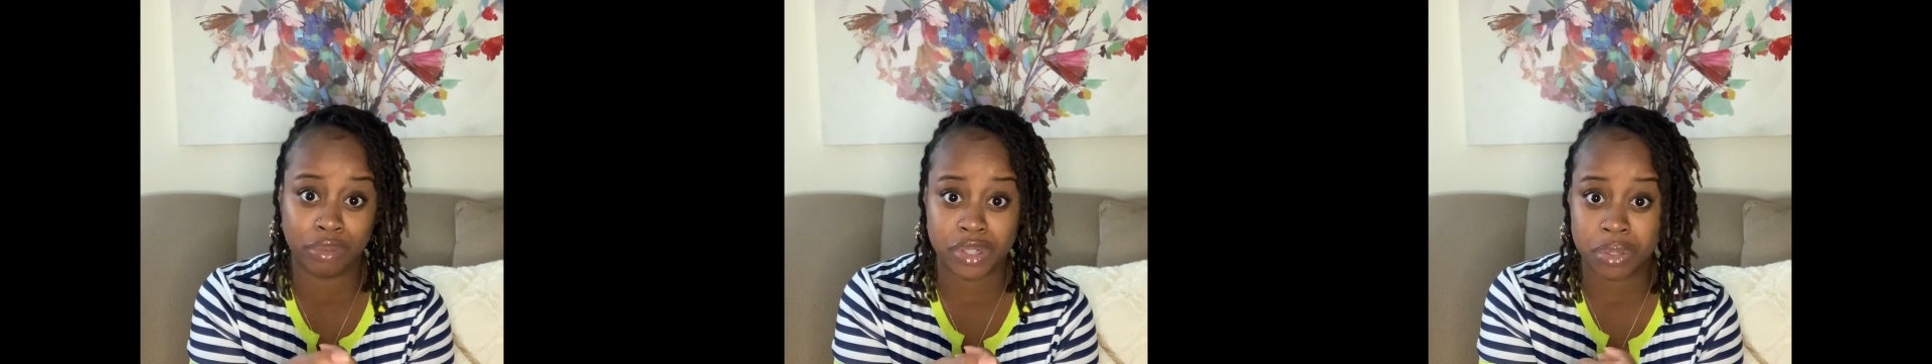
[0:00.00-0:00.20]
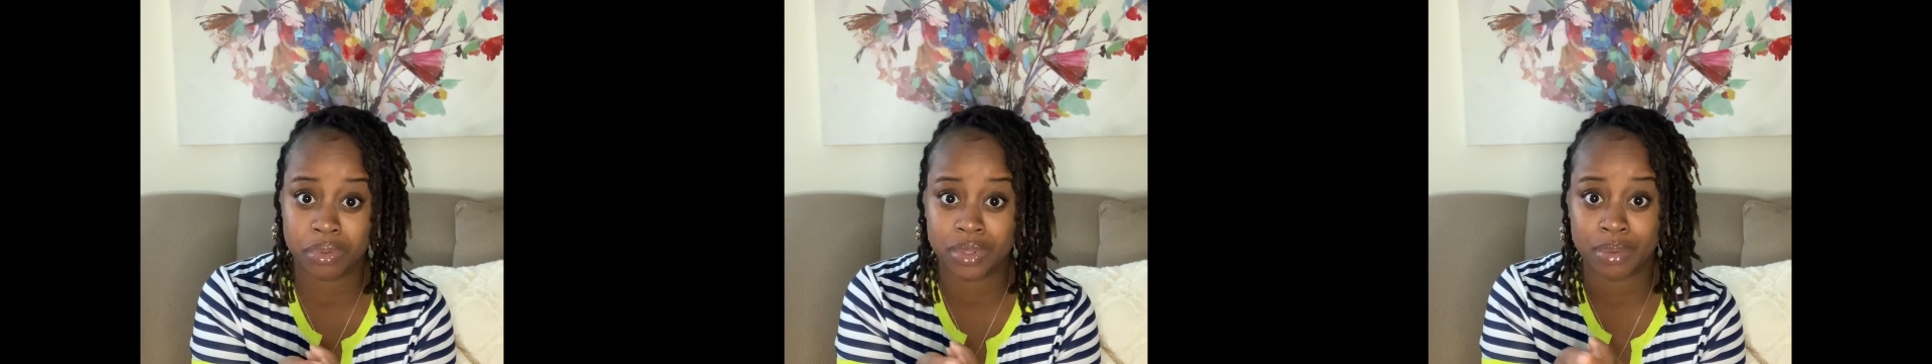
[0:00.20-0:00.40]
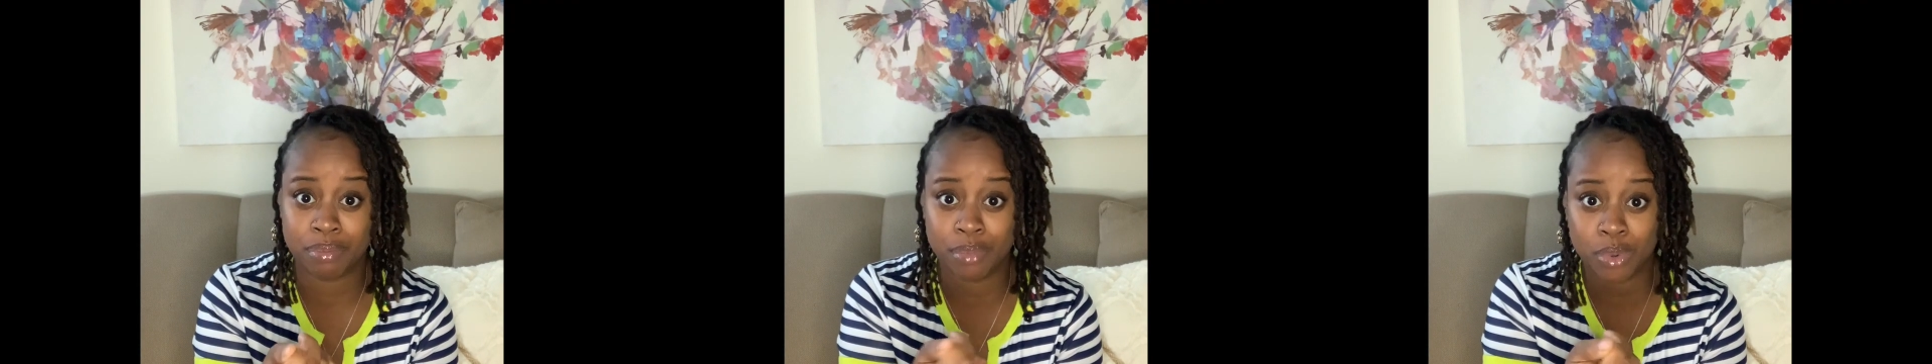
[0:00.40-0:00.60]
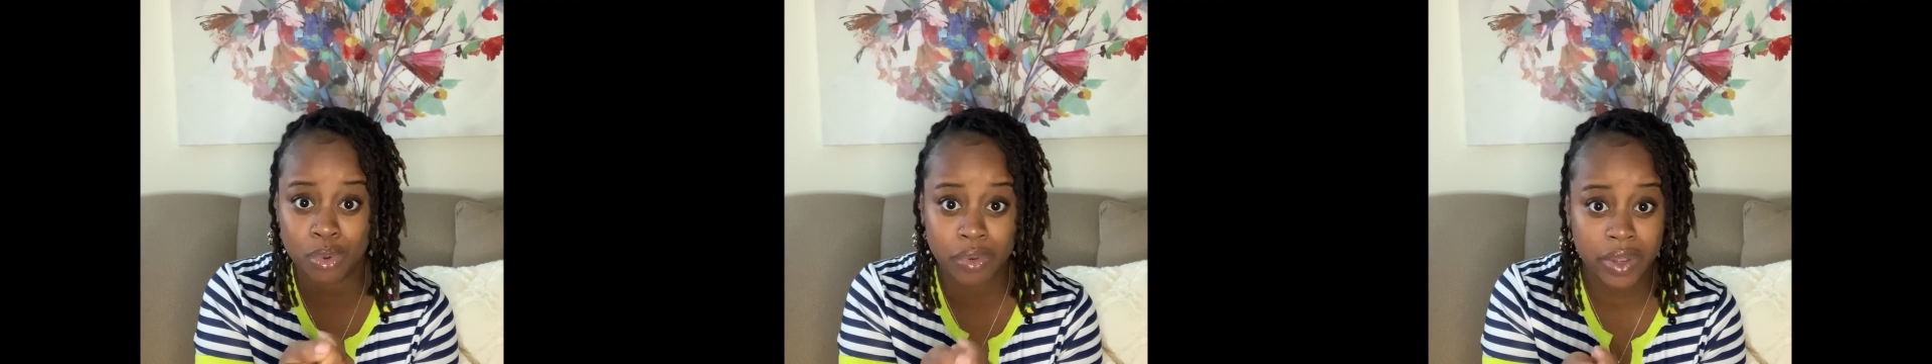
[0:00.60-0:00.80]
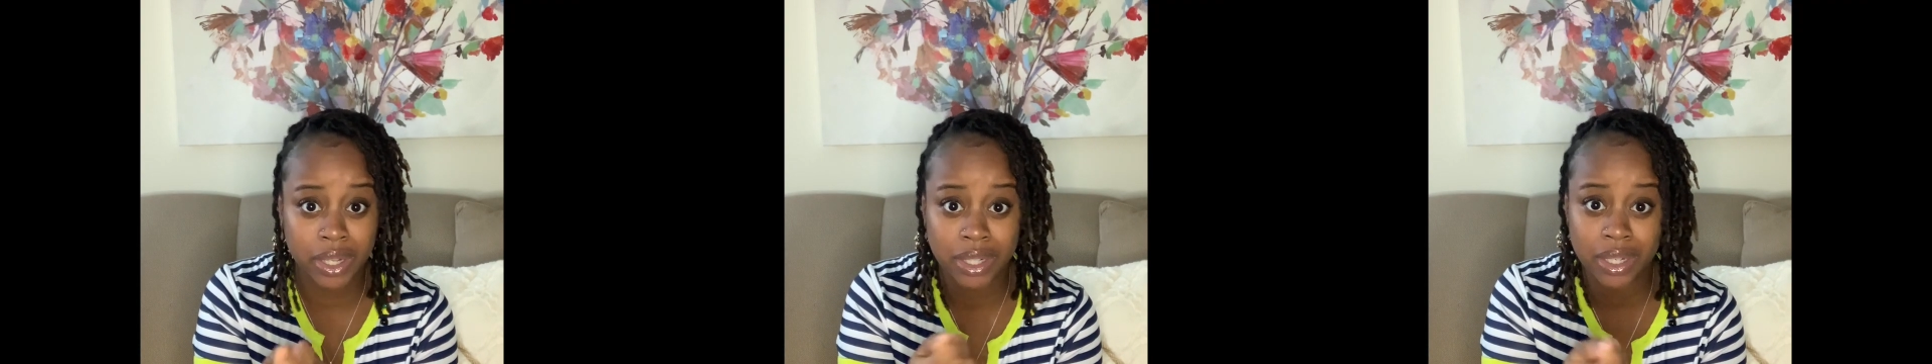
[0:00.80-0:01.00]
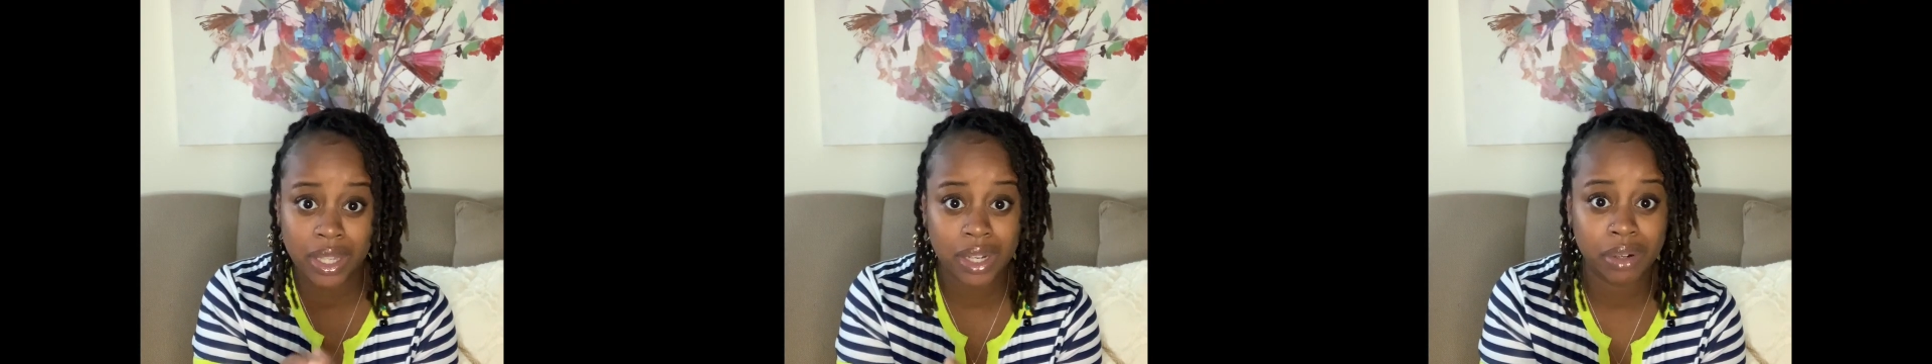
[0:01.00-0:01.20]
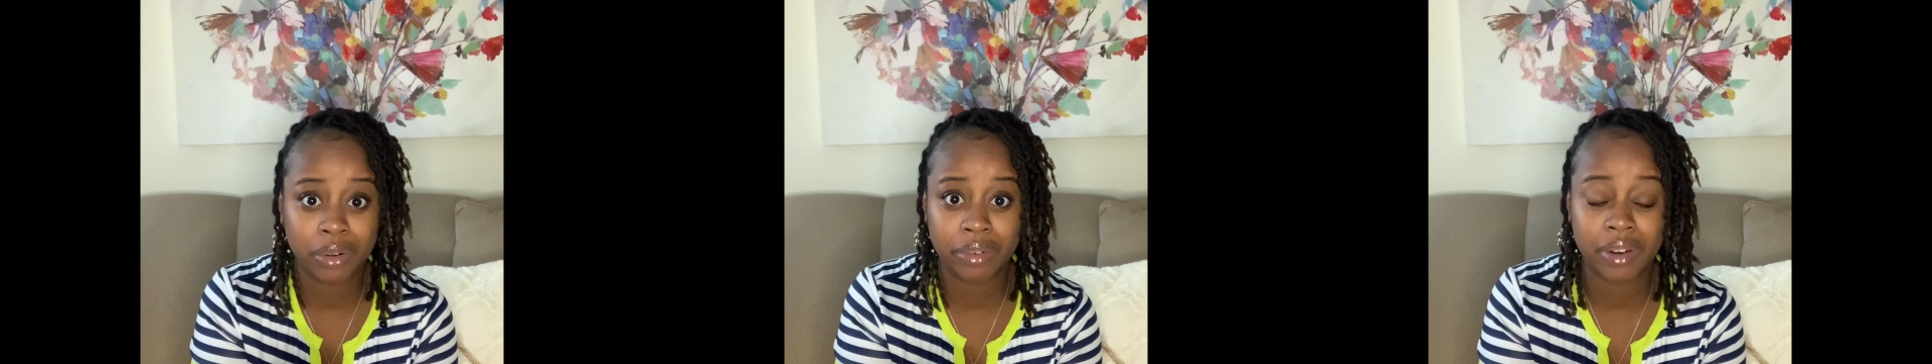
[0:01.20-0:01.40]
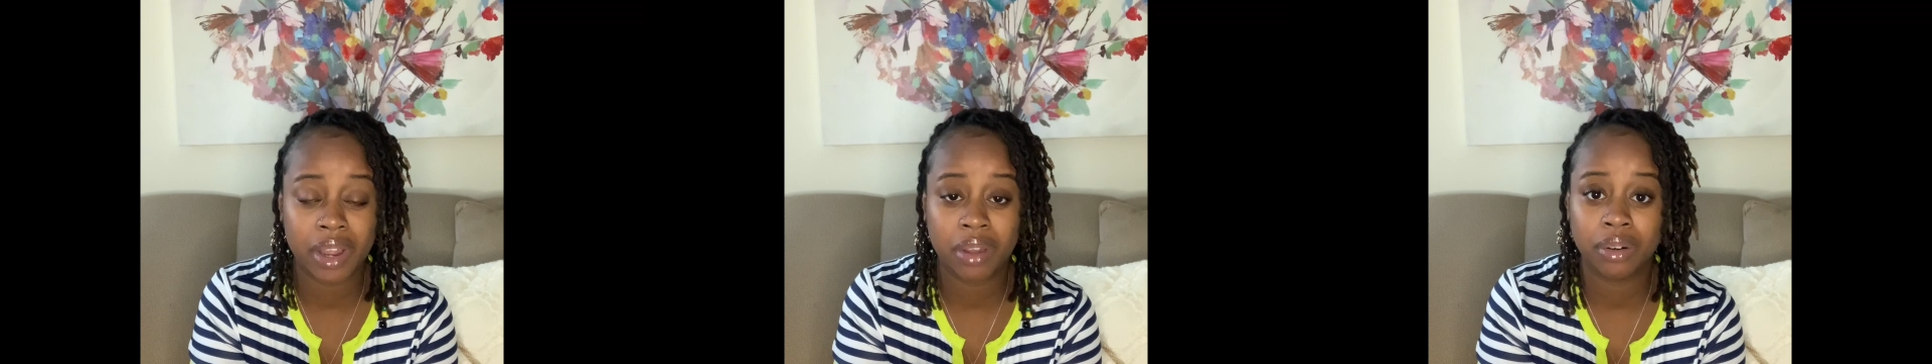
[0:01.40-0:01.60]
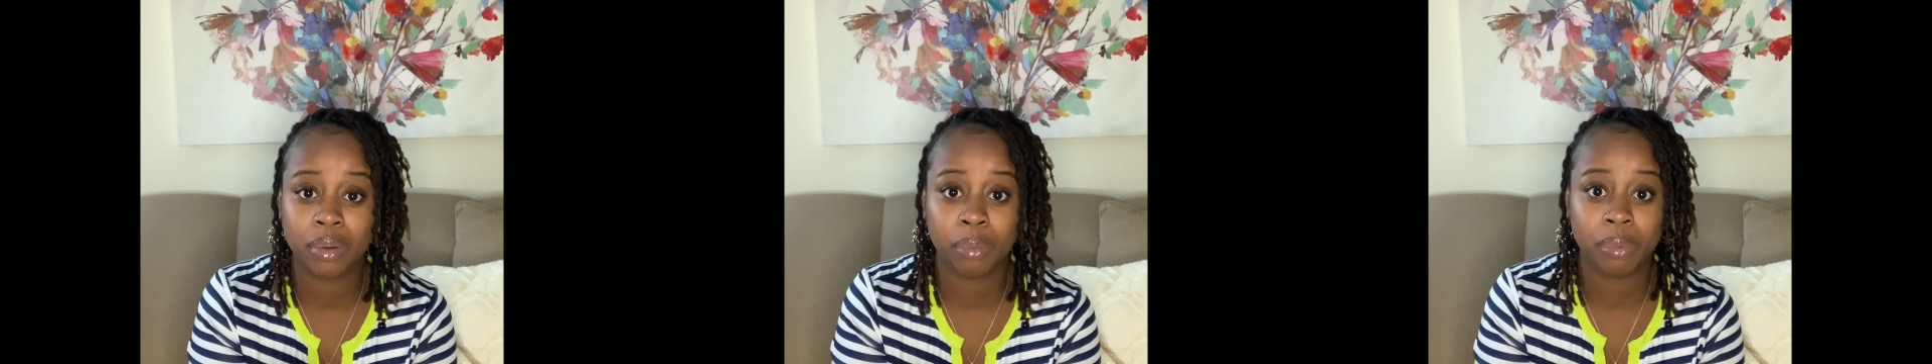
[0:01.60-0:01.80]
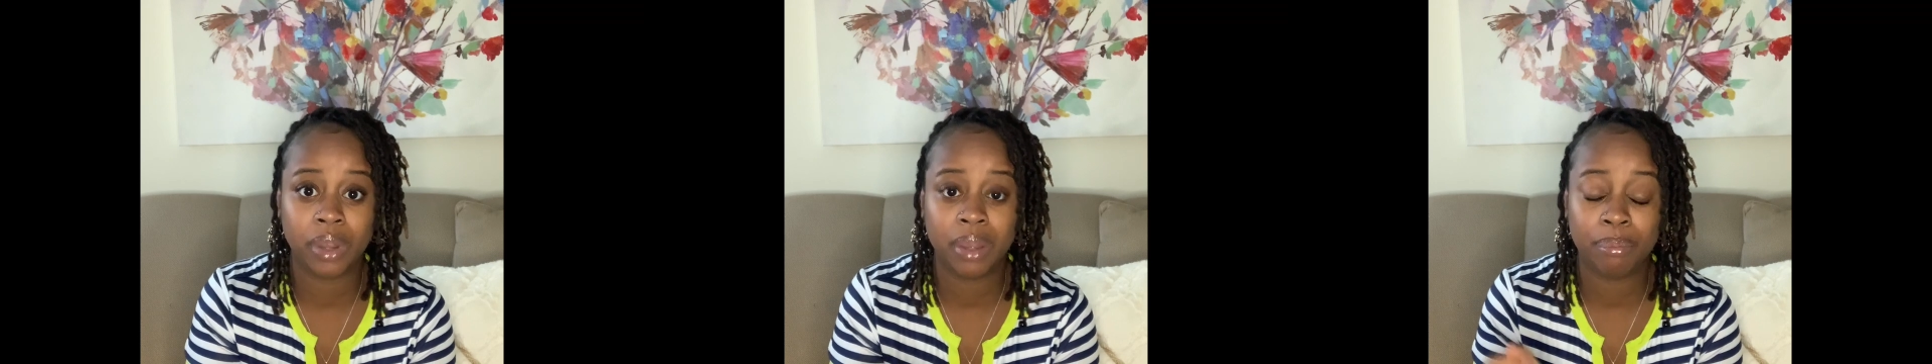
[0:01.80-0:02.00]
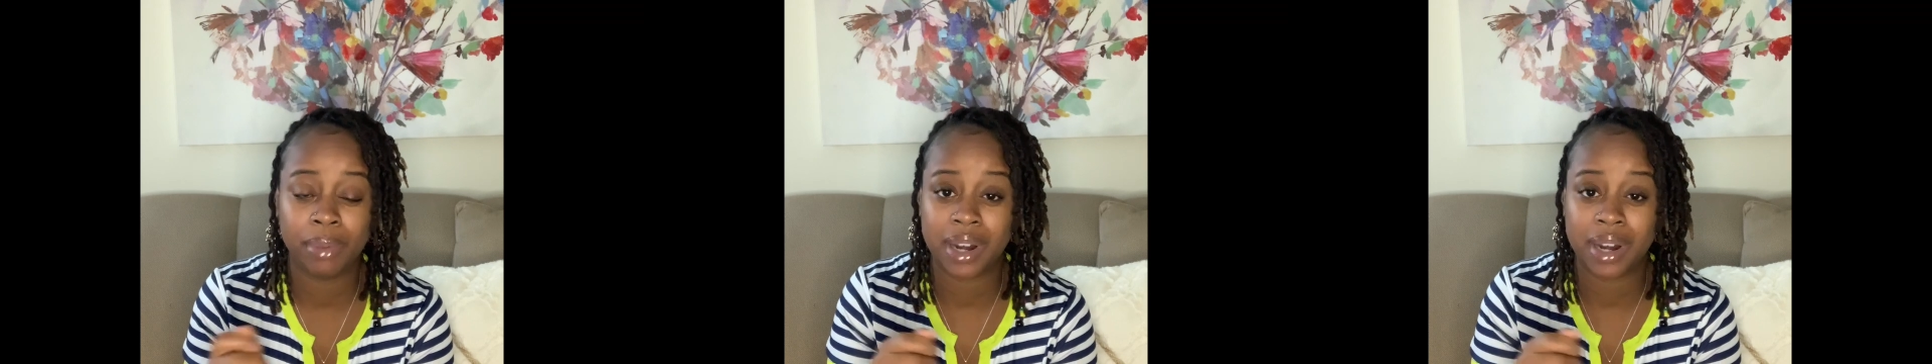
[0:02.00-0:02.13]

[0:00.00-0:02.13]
if she was moving the needle around or what,